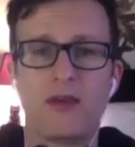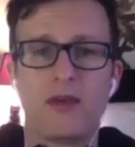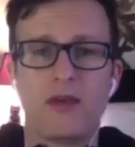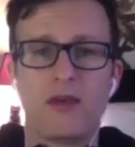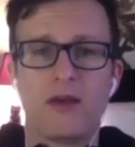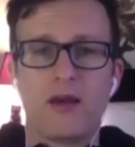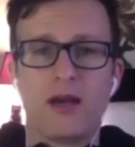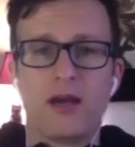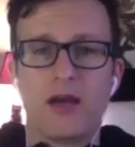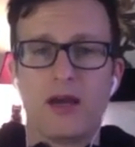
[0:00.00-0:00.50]

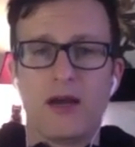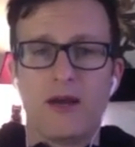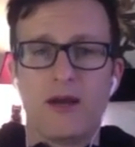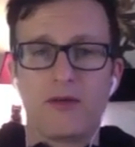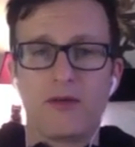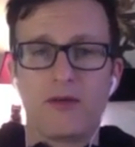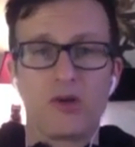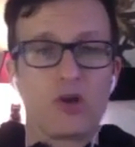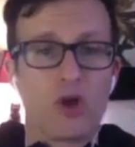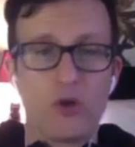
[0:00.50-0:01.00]

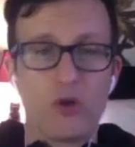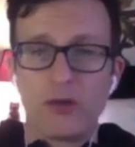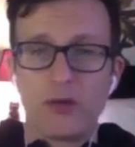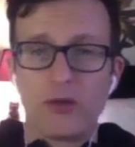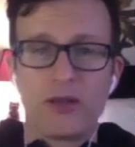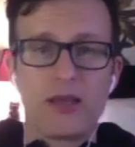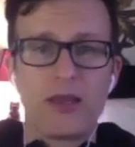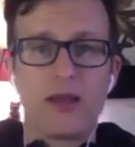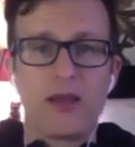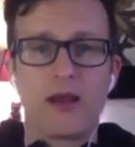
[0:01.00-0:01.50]

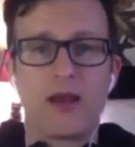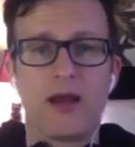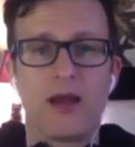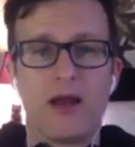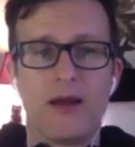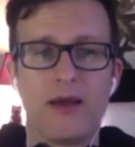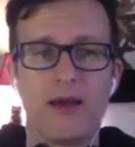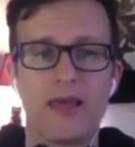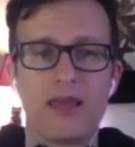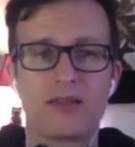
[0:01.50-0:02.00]
globally,
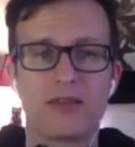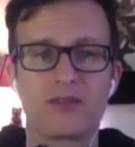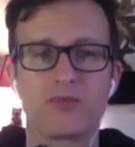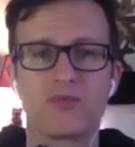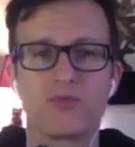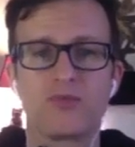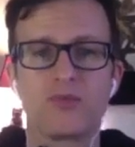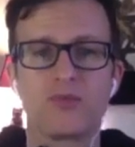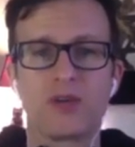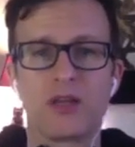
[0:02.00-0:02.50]
it's
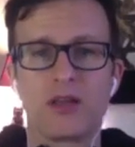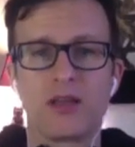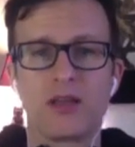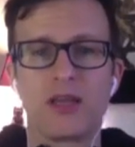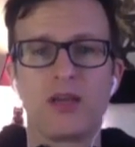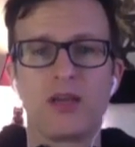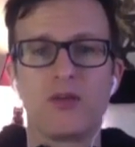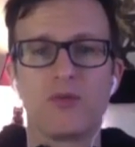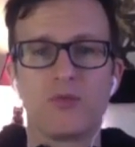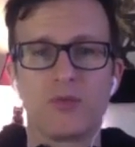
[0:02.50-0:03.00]

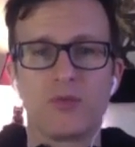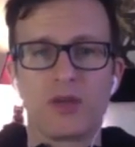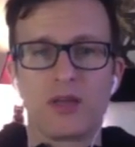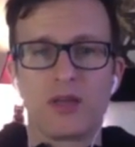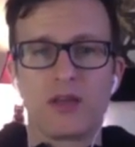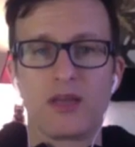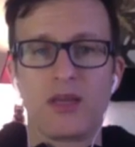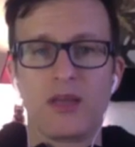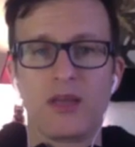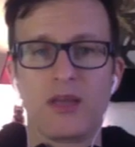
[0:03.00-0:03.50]
really,
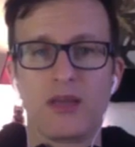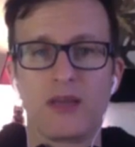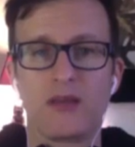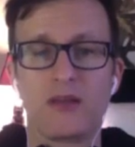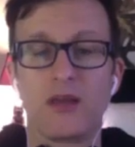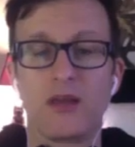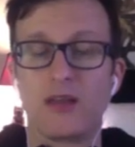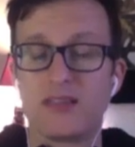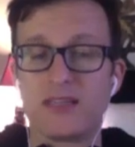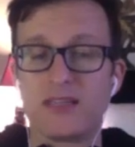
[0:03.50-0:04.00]
really,
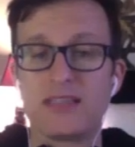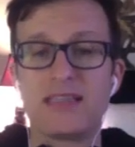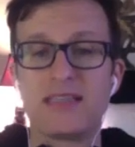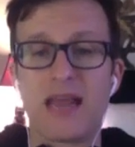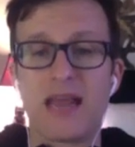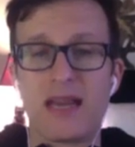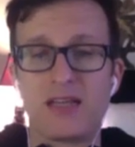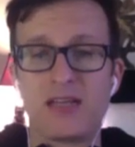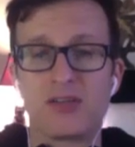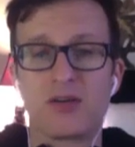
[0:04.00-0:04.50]
it's a
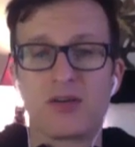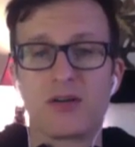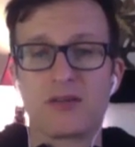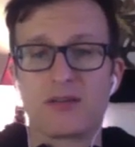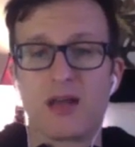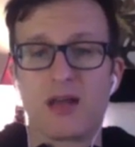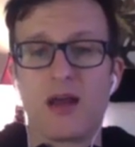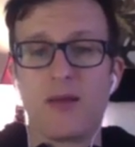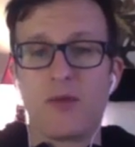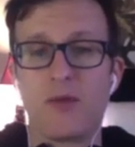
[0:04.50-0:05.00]
dangerous
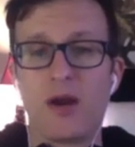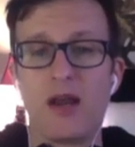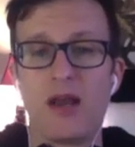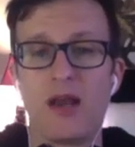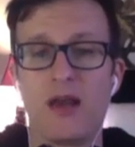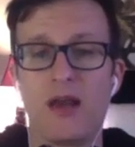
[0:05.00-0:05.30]
time right now.